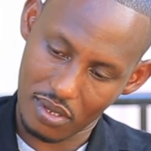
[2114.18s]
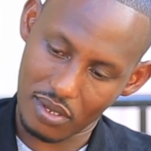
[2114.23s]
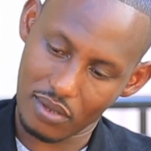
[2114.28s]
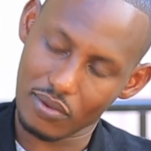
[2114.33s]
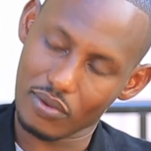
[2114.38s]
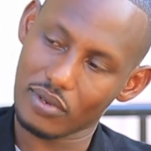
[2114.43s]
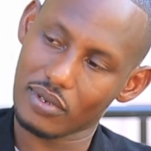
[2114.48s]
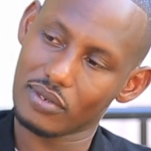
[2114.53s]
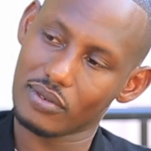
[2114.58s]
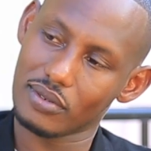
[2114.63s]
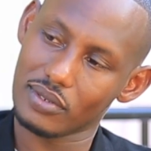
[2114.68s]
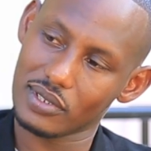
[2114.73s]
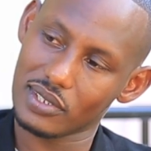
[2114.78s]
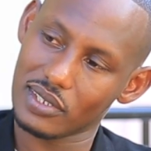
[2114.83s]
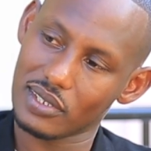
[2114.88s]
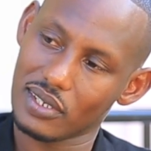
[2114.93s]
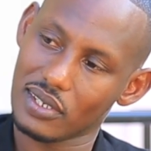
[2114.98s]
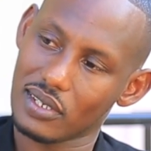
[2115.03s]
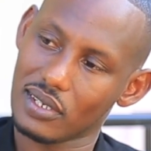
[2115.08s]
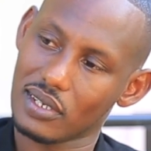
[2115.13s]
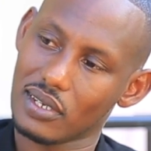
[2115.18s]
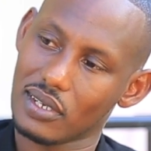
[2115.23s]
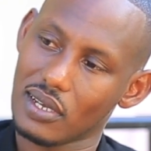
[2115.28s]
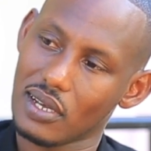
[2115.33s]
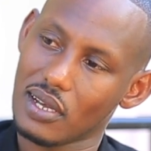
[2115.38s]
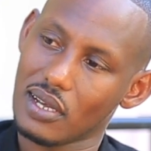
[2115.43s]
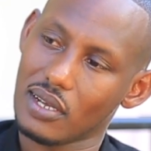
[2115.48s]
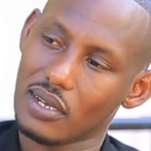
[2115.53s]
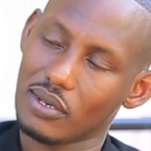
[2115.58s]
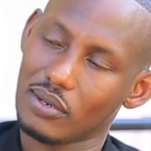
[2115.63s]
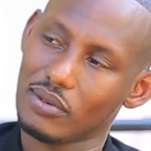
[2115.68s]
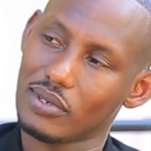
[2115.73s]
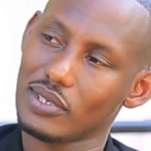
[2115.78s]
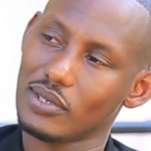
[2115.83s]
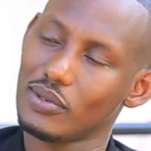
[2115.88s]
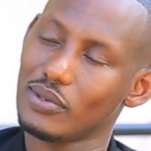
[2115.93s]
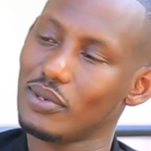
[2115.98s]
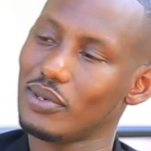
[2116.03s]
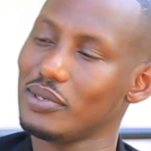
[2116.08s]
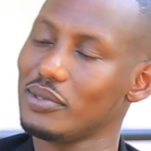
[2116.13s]
ngo nguge
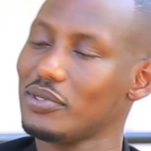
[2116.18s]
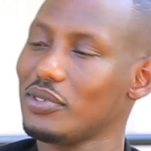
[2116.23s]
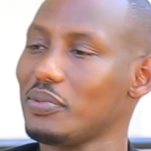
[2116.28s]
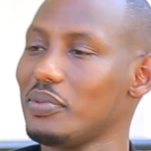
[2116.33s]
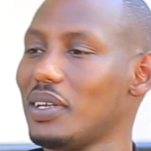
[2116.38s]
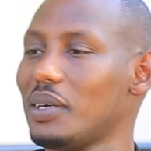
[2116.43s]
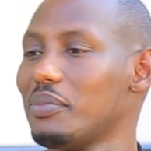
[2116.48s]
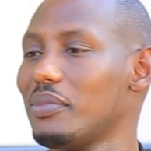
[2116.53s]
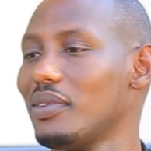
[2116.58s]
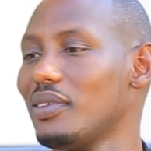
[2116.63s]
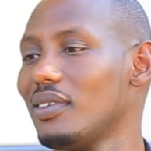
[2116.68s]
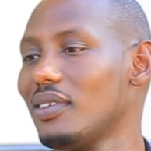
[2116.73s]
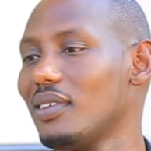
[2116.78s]
ngo oyisubiramo